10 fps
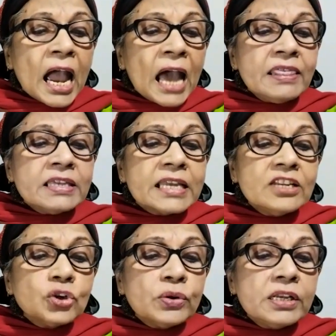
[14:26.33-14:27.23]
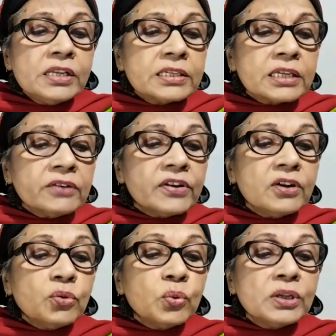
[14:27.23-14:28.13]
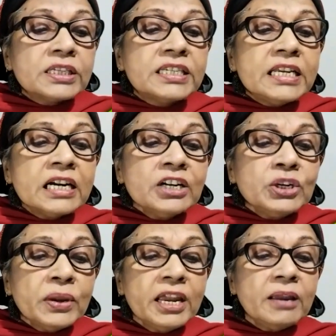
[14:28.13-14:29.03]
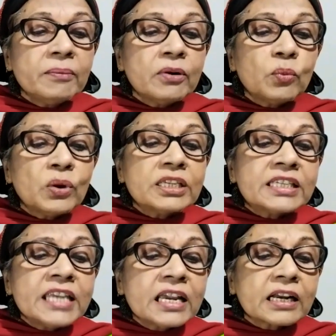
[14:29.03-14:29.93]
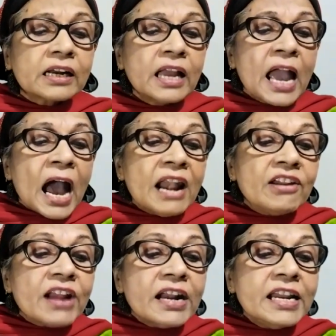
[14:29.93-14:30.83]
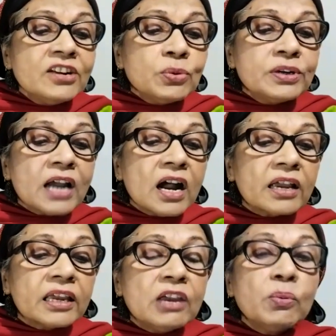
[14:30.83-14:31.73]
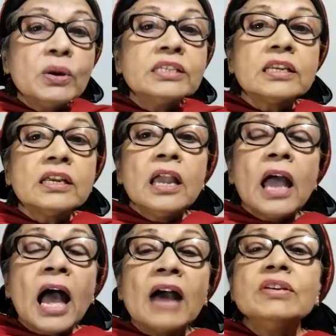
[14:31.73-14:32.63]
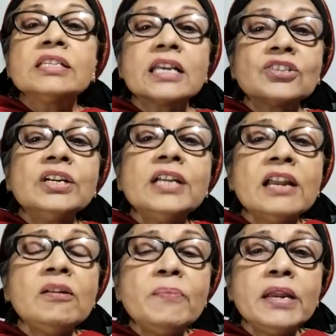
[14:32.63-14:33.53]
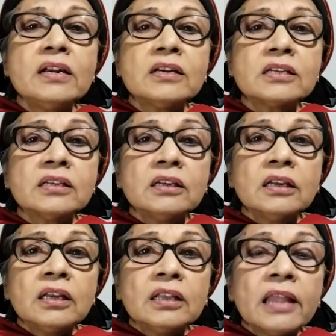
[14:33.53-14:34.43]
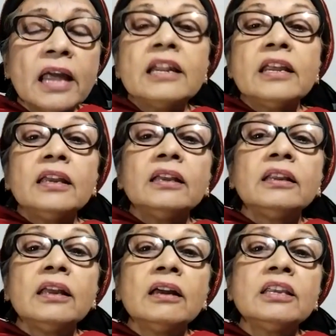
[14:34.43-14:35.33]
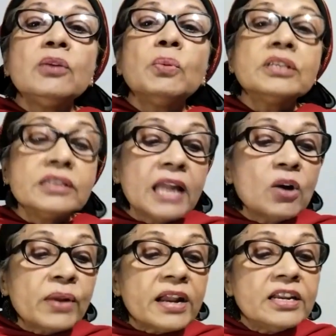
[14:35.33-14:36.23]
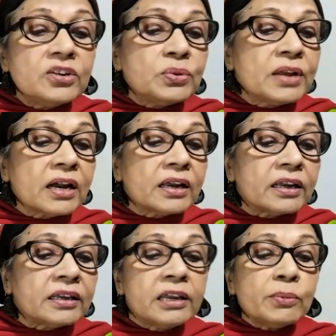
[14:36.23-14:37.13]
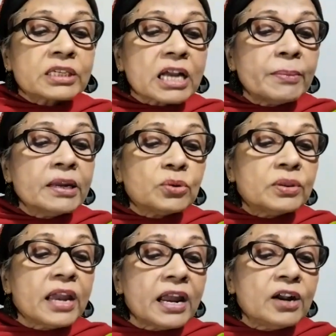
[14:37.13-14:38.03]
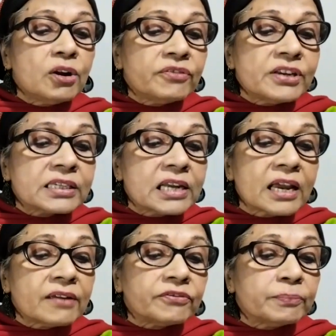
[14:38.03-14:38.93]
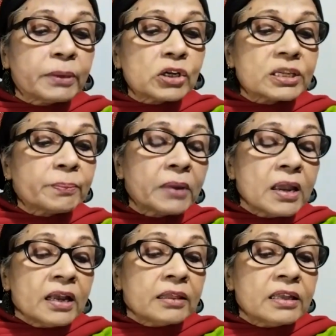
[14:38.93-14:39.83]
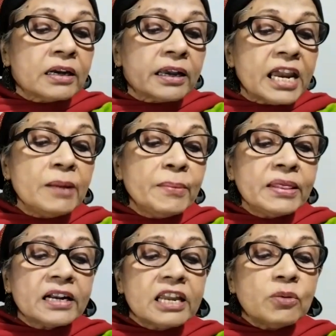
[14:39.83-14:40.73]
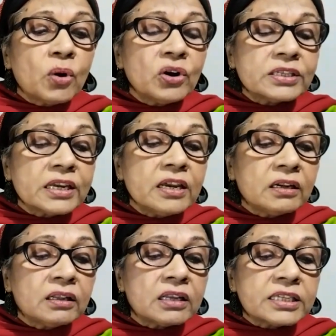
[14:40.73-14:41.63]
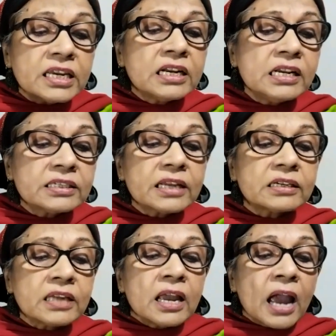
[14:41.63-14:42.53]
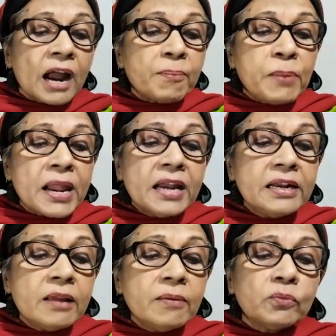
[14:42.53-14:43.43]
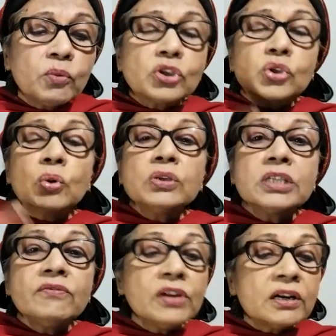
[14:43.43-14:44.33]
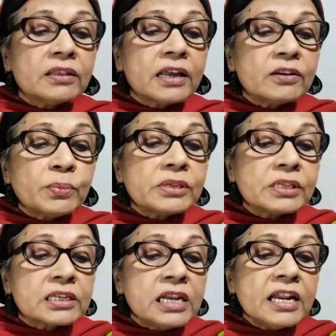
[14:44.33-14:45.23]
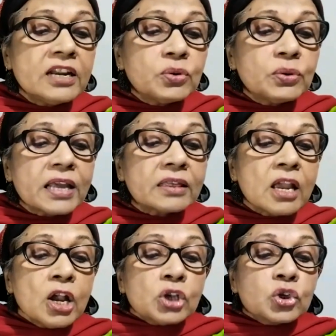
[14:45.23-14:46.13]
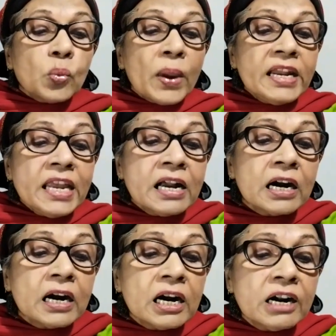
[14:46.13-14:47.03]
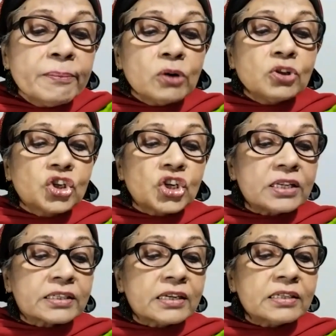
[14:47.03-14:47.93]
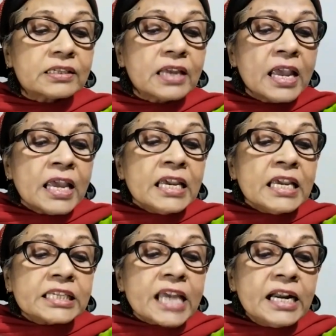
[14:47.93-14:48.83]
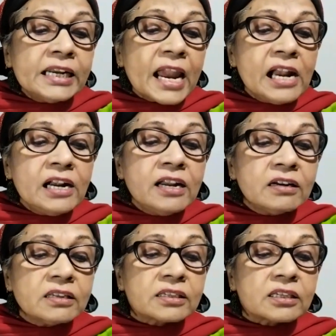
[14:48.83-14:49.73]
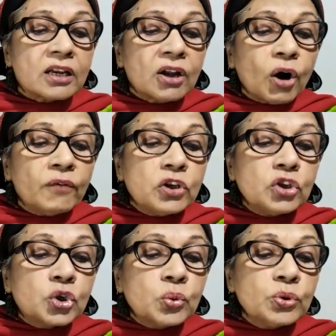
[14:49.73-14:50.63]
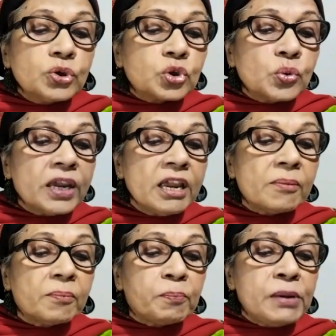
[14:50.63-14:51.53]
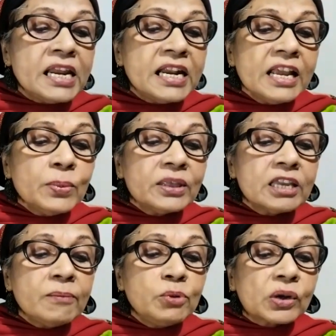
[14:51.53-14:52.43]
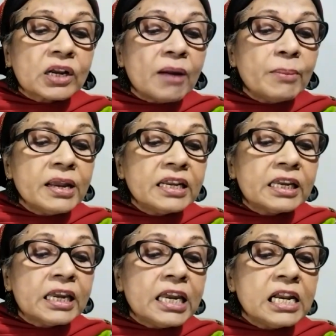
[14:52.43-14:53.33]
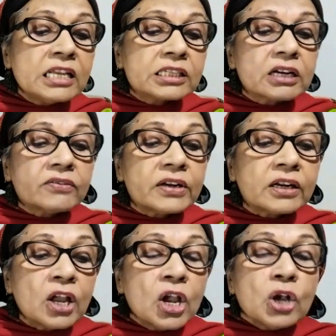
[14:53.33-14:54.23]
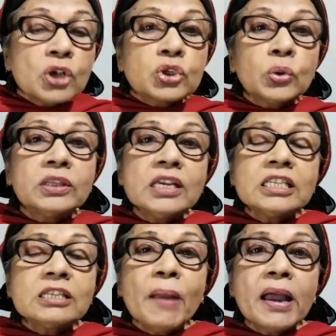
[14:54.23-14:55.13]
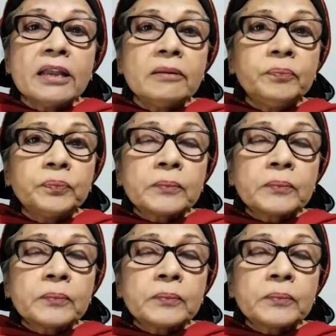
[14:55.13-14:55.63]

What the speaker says: And the centurion servant, who was dear to him, was sick and ready to die. He was having such an ailment that he was now ready to die. He was coming to the end of his life because of the ailment that he was in. The sickness that had plagued him was so severe that it was leading to death. So when he heard about Jesus, he sent elders of the Jews to him, pleading with him to come and heal his servant. So this man...